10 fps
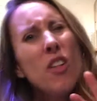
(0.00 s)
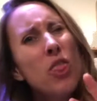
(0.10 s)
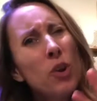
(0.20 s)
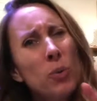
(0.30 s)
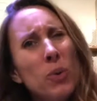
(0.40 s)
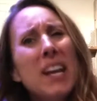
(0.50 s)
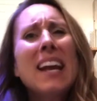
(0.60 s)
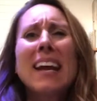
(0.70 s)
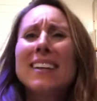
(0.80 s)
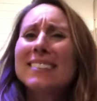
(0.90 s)

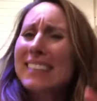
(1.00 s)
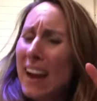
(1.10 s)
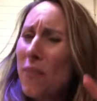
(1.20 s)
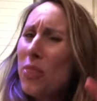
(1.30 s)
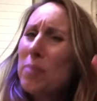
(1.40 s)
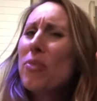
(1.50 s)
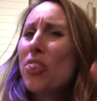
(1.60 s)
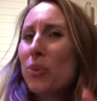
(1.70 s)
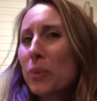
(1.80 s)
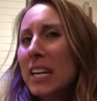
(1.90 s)
three, count them,
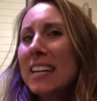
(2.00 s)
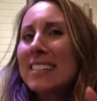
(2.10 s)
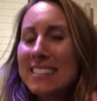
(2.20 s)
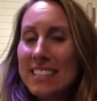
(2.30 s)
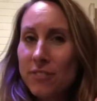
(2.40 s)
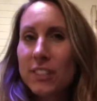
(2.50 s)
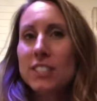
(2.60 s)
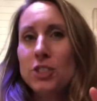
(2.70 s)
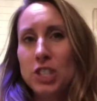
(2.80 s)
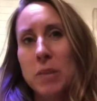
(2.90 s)
three
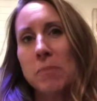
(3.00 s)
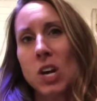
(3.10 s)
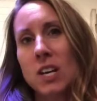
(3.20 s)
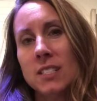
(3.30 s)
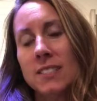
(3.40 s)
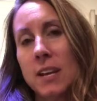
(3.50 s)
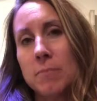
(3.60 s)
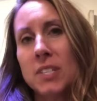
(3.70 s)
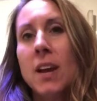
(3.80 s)
different gym concepts.